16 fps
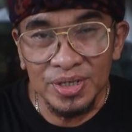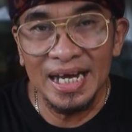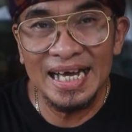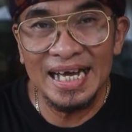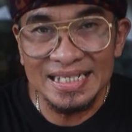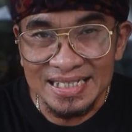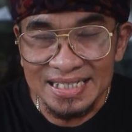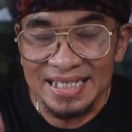
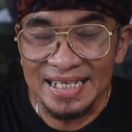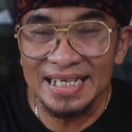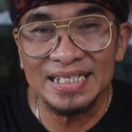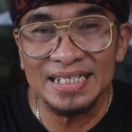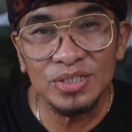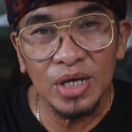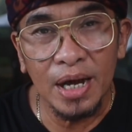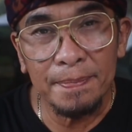guys
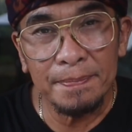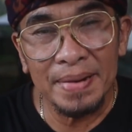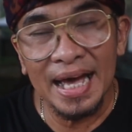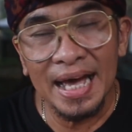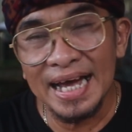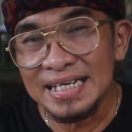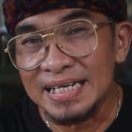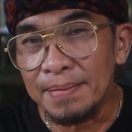need to
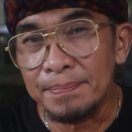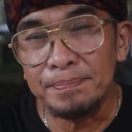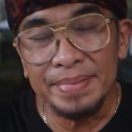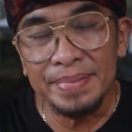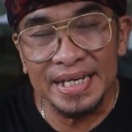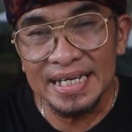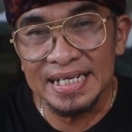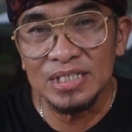apply the
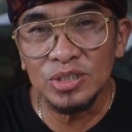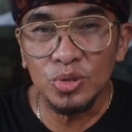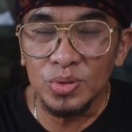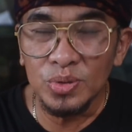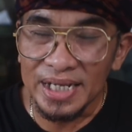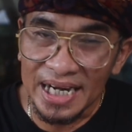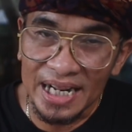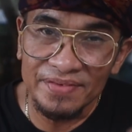
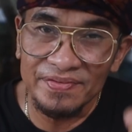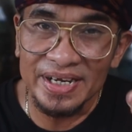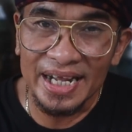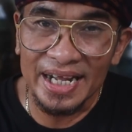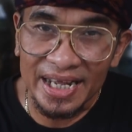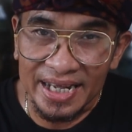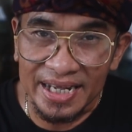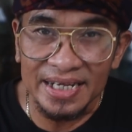
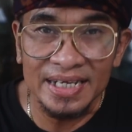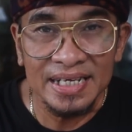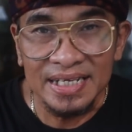B211A